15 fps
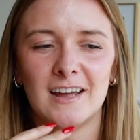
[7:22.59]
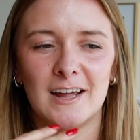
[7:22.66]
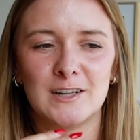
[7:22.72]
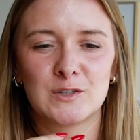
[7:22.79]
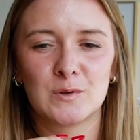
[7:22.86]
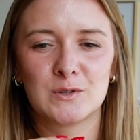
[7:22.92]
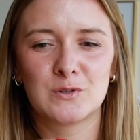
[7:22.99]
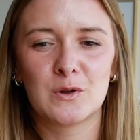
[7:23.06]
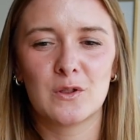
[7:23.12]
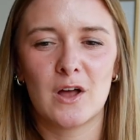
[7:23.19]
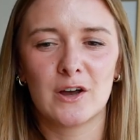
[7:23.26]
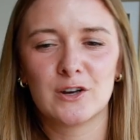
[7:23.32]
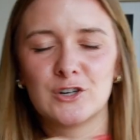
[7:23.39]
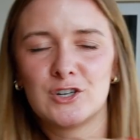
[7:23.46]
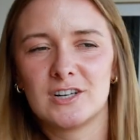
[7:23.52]
And so it's no
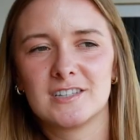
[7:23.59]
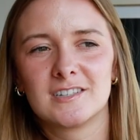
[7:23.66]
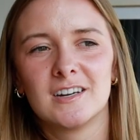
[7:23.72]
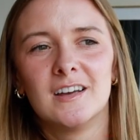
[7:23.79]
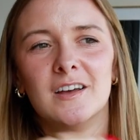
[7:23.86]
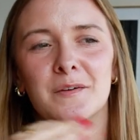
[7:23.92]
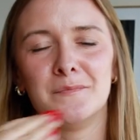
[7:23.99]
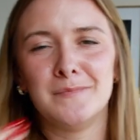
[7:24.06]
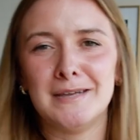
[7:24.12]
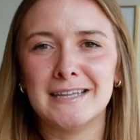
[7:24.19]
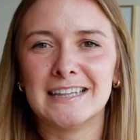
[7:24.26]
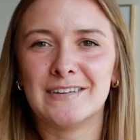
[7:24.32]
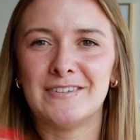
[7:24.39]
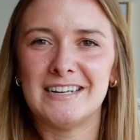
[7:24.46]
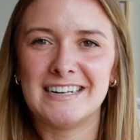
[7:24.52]
longer just me
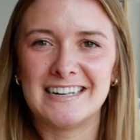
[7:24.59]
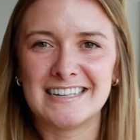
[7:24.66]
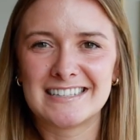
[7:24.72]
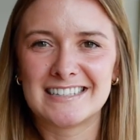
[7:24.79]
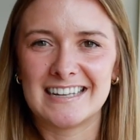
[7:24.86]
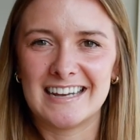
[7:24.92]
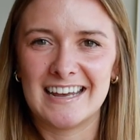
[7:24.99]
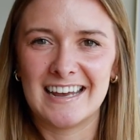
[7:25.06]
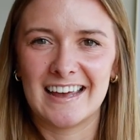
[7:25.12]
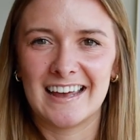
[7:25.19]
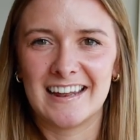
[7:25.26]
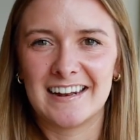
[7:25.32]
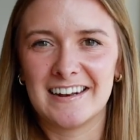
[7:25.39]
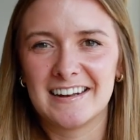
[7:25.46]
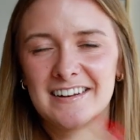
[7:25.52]
living in a city
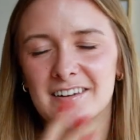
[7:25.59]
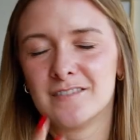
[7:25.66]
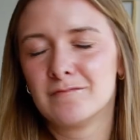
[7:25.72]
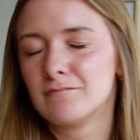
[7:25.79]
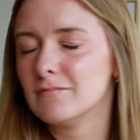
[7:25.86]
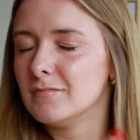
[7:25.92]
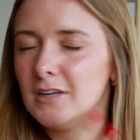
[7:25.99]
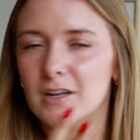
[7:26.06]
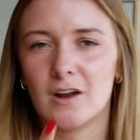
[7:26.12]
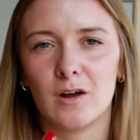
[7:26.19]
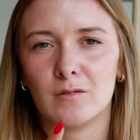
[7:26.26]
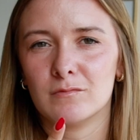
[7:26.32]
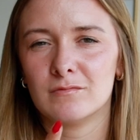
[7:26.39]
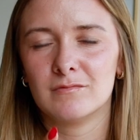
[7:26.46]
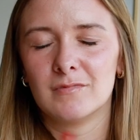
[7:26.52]
and, you
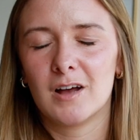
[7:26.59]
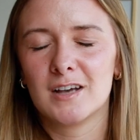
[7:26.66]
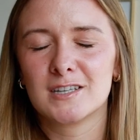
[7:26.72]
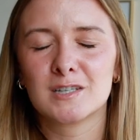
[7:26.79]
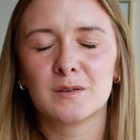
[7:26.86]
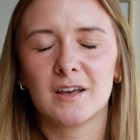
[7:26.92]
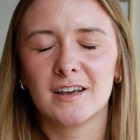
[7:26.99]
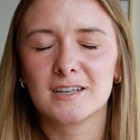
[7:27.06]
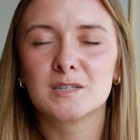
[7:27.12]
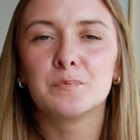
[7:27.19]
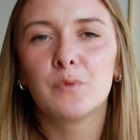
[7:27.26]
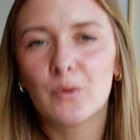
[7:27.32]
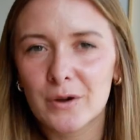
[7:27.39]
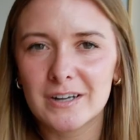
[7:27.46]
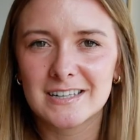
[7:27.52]
know,
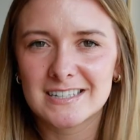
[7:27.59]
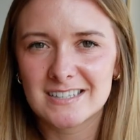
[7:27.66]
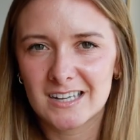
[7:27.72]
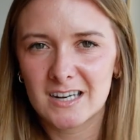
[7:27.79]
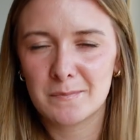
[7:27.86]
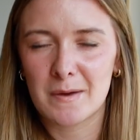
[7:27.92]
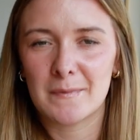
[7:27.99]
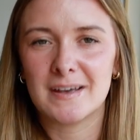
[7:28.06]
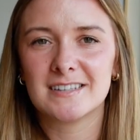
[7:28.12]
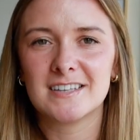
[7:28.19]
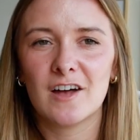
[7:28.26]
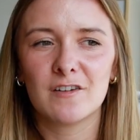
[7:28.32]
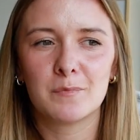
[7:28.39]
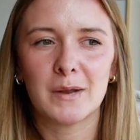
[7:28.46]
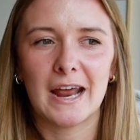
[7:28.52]
exploring the city by
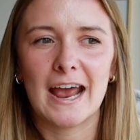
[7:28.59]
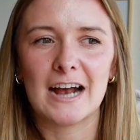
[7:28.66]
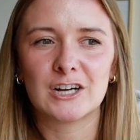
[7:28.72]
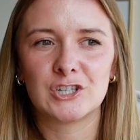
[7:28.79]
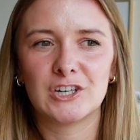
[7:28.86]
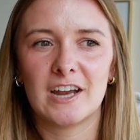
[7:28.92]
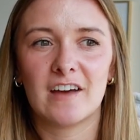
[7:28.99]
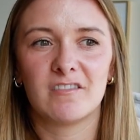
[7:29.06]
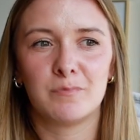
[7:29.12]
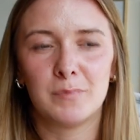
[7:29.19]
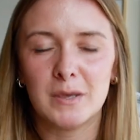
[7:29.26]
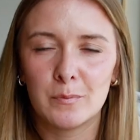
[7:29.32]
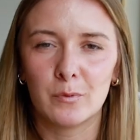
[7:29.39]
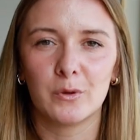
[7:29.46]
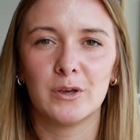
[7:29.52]
myself, but I actually have
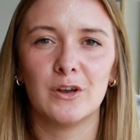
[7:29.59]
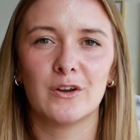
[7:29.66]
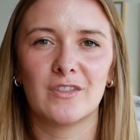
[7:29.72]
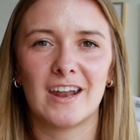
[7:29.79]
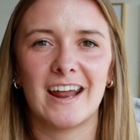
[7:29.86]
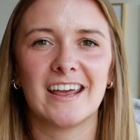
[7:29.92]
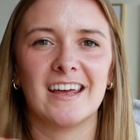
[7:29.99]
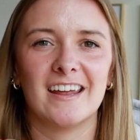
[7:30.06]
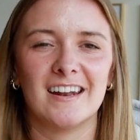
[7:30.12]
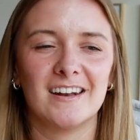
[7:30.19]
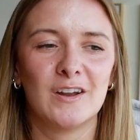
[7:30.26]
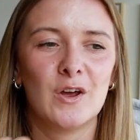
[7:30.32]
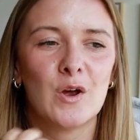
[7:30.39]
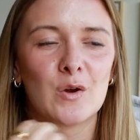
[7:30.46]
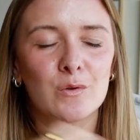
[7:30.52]
people here that I
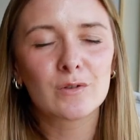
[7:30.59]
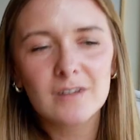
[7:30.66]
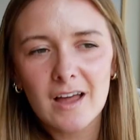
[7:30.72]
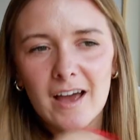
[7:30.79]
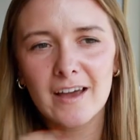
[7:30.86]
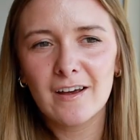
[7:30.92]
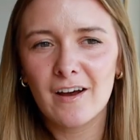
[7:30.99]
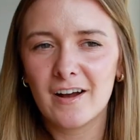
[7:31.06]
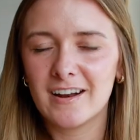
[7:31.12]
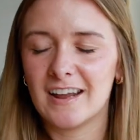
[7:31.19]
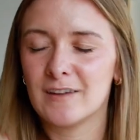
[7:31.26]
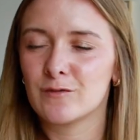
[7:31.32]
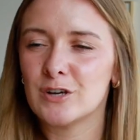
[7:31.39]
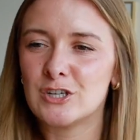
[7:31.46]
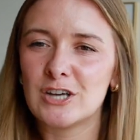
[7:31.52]
can rely on
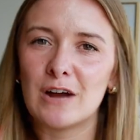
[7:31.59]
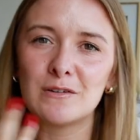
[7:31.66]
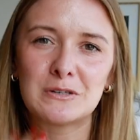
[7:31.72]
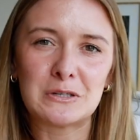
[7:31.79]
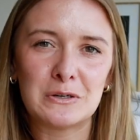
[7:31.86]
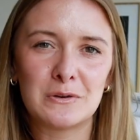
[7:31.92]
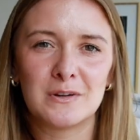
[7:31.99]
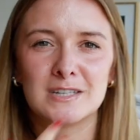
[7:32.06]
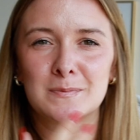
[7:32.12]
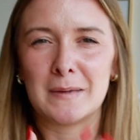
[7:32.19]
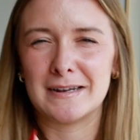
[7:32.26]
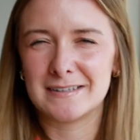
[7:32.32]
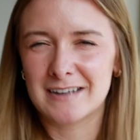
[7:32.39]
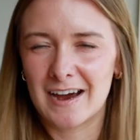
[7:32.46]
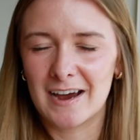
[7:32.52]
and reach out to and
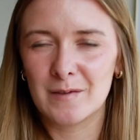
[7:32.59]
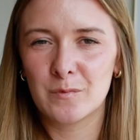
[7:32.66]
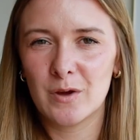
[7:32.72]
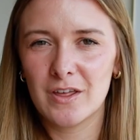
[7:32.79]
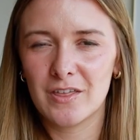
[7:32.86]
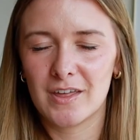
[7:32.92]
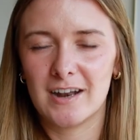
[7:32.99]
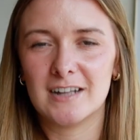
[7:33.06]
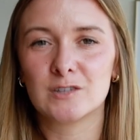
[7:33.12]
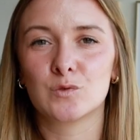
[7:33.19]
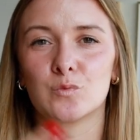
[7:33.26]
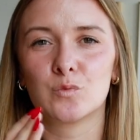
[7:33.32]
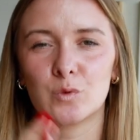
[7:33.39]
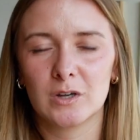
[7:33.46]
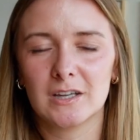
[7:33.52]
spend time with, and it's
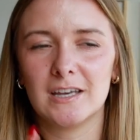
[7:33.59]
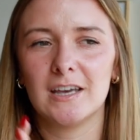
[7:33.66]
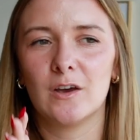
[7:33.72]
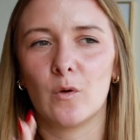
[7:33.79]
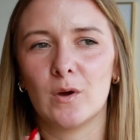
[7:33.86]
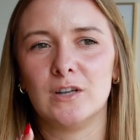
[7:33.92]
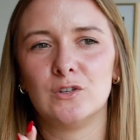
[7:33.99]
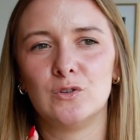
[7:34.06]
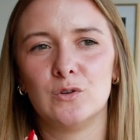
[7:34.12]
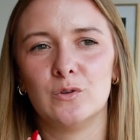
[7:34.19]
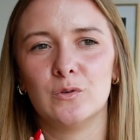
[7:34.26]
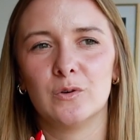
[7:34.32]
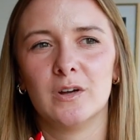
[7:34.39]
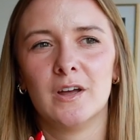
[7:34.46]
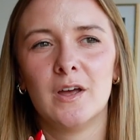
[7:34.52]
really going
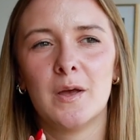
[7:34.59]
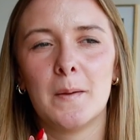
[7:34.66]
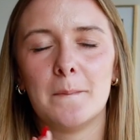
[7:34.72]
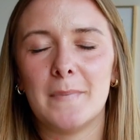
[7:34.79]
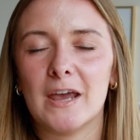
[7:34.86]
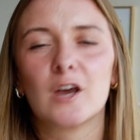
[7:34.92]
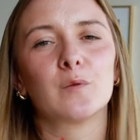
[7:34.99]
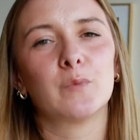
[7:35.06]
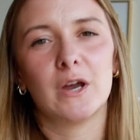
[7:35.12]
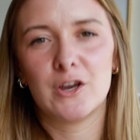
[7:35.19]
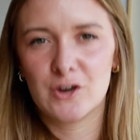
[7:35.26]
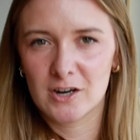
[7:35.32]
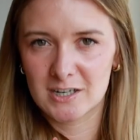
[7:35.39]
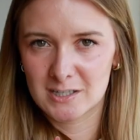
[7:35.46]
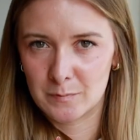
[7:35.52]
to make or break
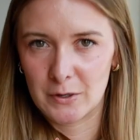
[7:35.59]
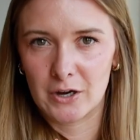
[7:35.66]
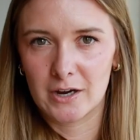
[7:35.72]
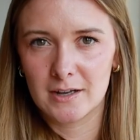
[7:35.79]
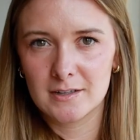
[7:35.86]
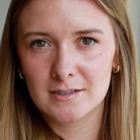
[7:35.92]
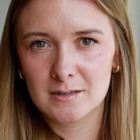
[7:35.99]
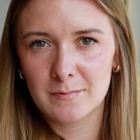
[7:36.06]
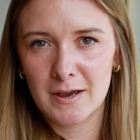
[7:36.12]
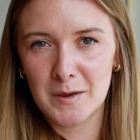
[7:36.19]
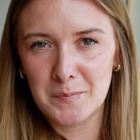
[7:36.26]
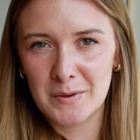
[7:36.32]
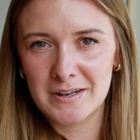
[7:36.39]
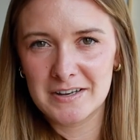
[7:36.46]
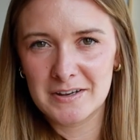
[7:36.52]
your experience, in my
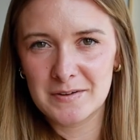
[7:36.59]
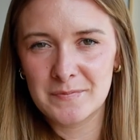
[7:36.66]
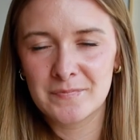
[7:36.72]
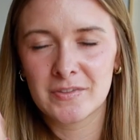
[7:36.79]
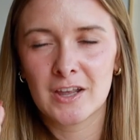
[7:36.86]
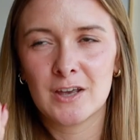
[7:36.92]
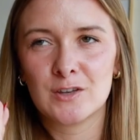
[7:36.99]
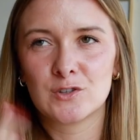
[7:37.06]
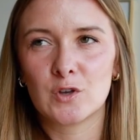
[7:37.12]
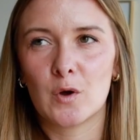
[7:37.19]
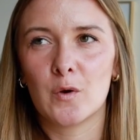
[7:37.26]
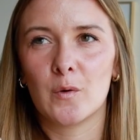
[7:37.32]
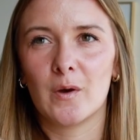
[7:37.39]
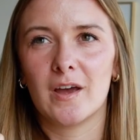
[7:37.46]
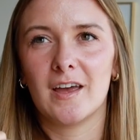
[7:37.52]
opinion.
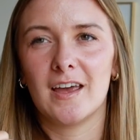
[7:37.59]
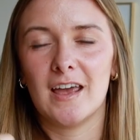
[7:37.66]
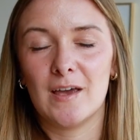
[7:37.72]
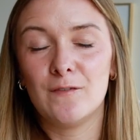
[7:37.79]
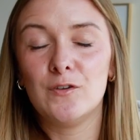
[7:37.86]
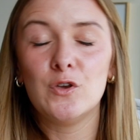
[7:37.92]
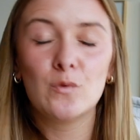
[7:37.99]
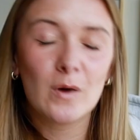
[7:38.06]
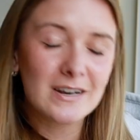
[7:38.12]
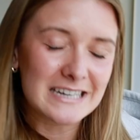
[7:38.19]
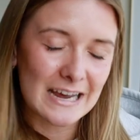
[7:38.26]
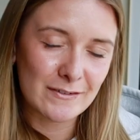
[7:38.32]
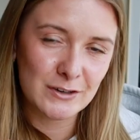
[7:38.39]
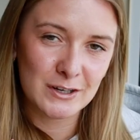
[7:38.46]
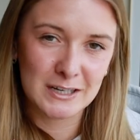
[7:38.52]
So if you want to
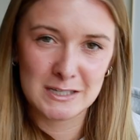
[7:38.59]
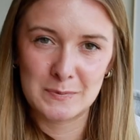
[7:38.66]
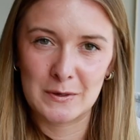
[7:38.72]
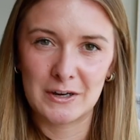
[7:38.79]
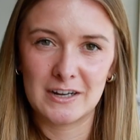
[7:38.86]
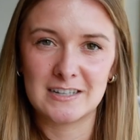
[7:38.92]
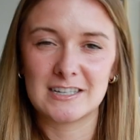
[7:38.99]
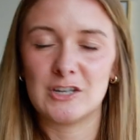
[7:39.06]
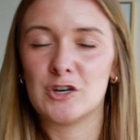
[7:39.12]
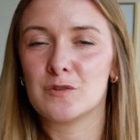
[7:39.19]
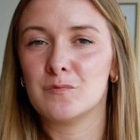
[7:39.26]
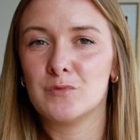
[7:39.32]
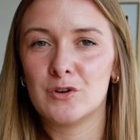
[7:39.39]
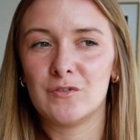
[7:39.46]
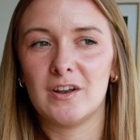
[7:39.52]
have a good experience and you're
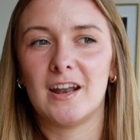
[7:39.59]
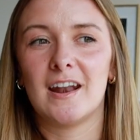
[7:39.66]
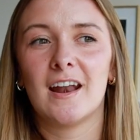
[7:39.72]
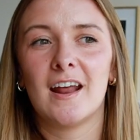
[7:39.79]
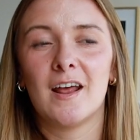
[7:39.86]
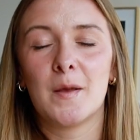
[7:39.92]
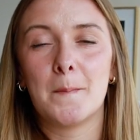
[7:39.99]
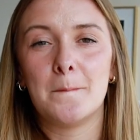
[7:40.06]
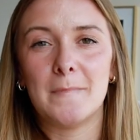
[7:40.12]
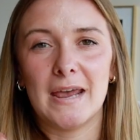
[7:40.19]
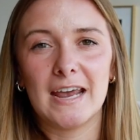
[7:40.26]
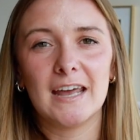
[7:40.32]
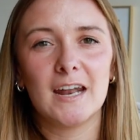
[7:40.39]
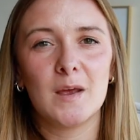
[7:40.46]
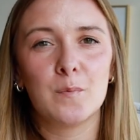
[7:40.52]
moving,
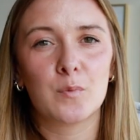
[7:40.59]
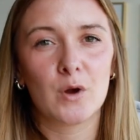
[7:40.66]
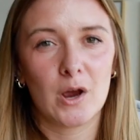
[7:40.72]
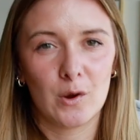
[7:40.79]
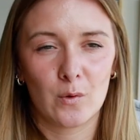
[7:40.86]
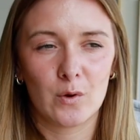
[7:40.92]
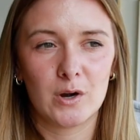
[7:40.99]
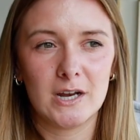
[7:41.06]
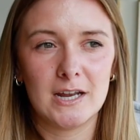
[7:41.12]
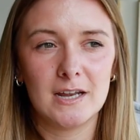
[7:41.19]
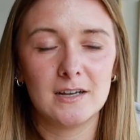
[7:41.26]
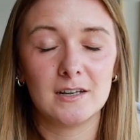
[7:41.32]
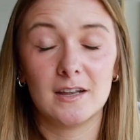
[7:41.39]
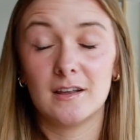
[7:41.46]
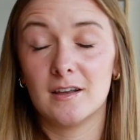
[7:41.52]
make it a
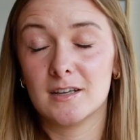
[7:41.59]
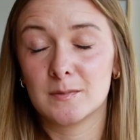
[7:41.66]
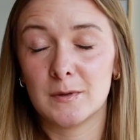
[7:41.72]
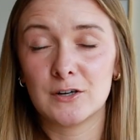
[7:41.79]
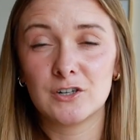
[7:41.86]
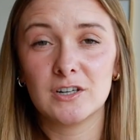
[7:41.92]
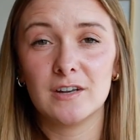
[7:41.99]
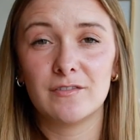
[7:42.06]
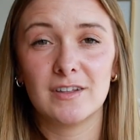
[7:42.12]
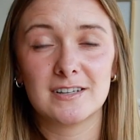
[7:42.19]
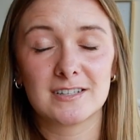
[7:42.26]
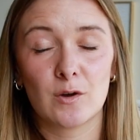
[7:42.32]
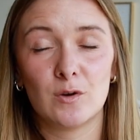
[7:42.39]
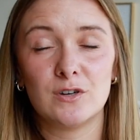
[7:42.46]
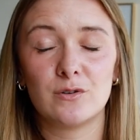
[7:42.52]
priority, especially if
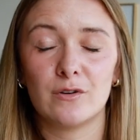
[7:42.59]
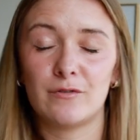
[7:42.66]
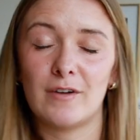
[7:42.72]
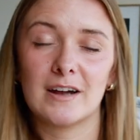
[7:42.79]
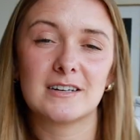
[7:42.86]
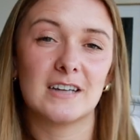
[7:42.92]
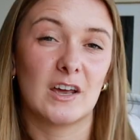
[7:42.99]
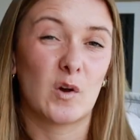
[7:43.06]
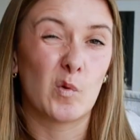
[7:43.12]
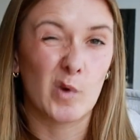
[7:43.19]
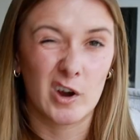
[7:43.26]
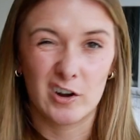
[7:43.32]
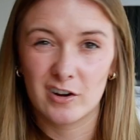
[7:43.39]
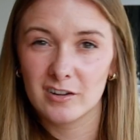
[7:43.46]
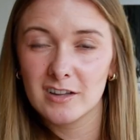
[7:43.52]
that's going to affect like
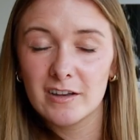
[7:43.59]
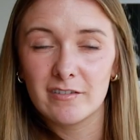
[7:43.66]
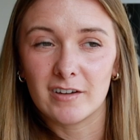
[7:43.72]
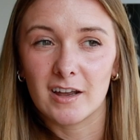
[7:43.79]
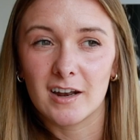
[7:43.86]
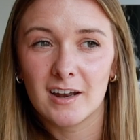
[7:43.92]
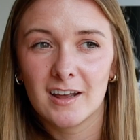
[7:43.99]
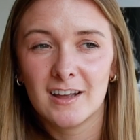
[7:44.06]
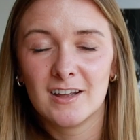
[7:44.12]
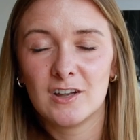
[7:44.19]
where you're living.